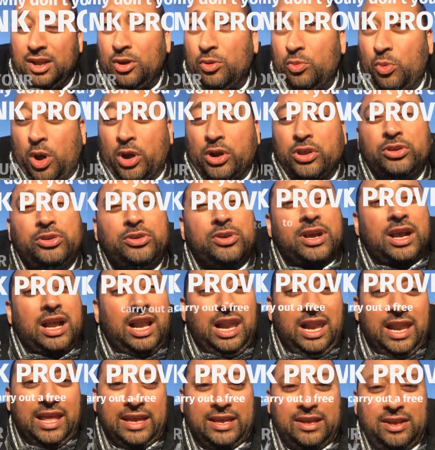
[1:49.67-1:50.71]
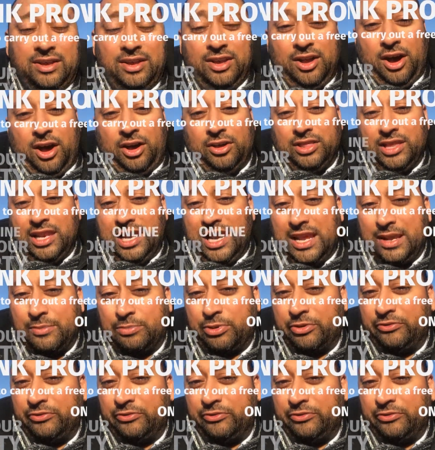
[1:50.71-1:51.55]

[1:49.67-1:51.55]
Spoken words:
why don't you click on the link